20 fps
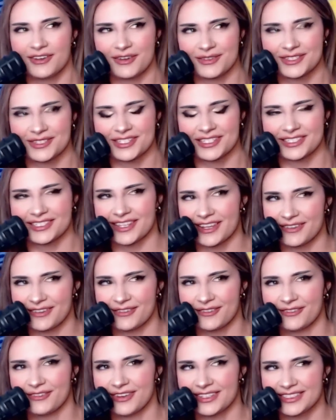I was just
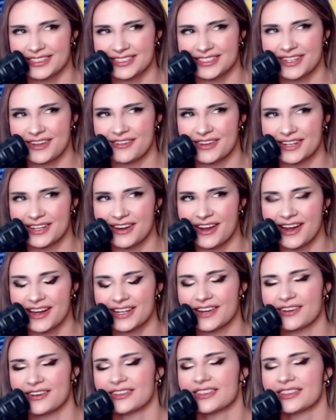like, what's going on here?